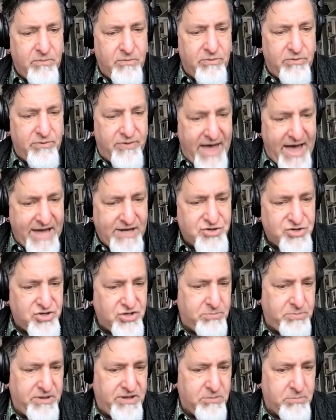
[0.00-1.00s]
that
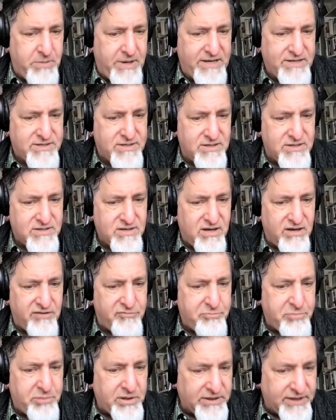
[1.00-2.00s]
should be the basis
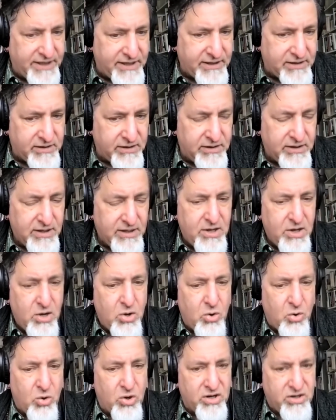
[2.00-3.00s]
of political
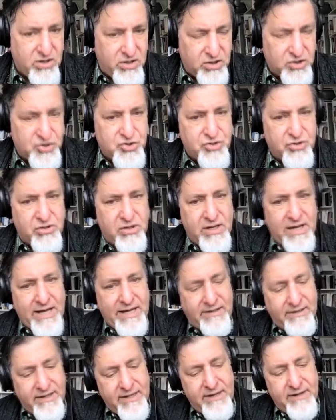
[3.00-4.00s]
or cultural
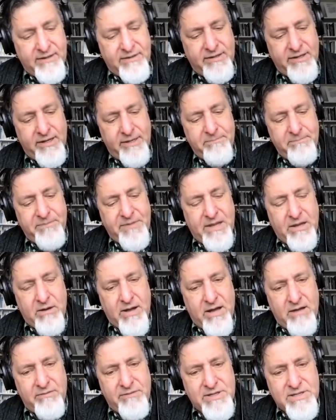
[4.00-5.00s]
identity. Now,
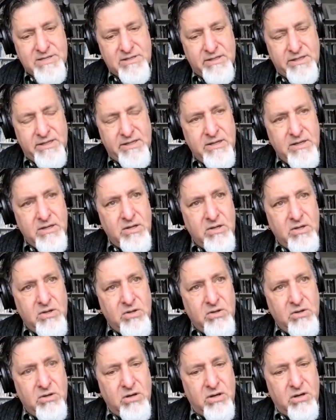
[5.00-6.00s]
obviously,
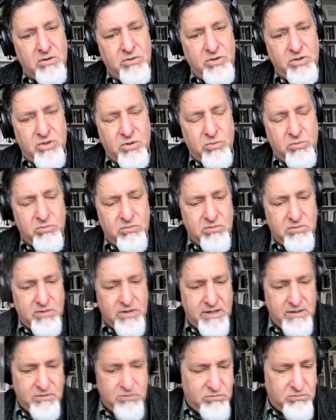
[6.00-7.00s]

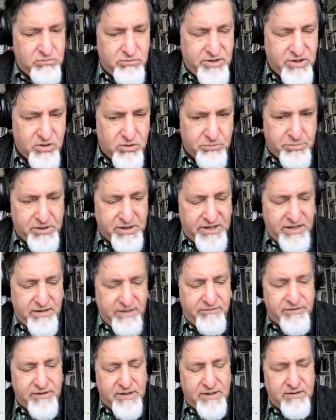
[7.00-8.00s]
we don't
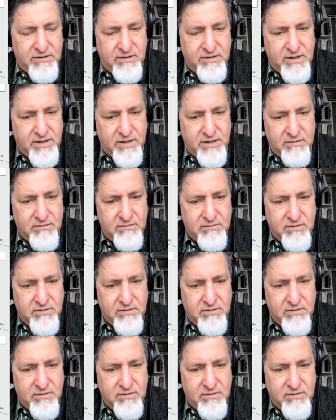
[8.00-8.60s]
believe in